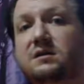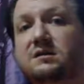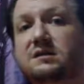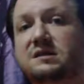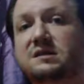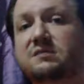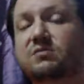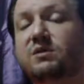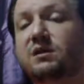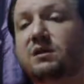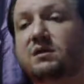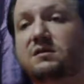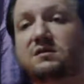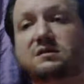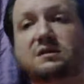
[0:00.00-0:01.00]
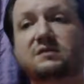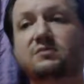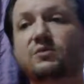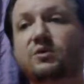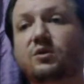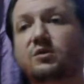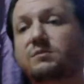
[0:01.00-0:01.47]
since, we, since
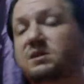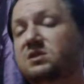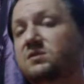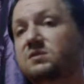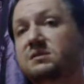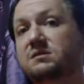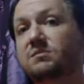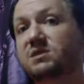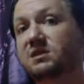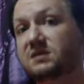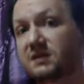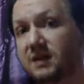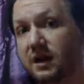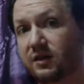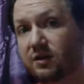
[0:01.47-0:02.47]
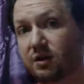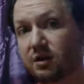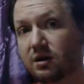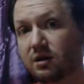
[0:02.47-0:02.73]
we're going to be doing something together.